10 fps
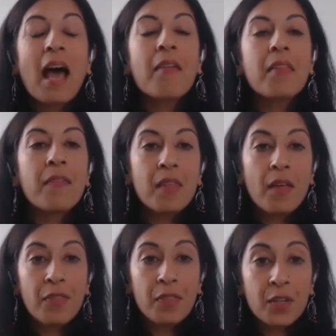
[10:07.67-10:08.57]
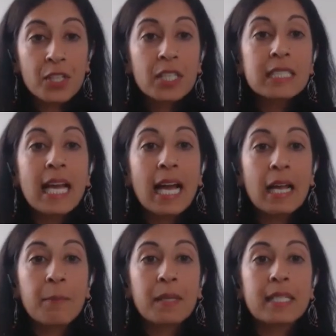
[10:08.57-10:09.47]
And then the third
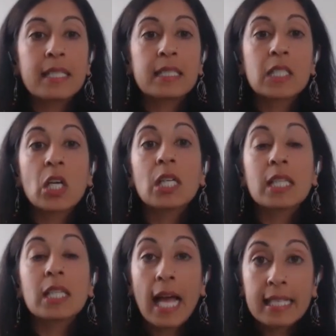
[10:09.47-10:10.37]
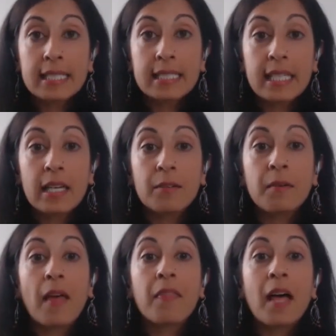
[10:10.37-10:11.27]
type is collective,
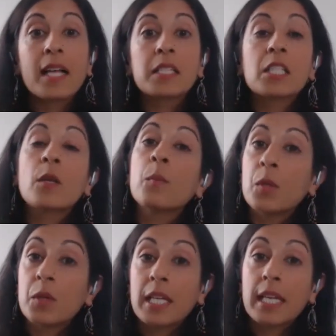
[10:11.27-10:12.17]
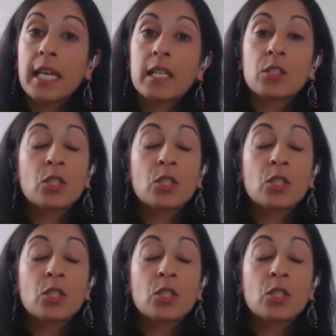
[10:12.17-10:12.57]
and that's community.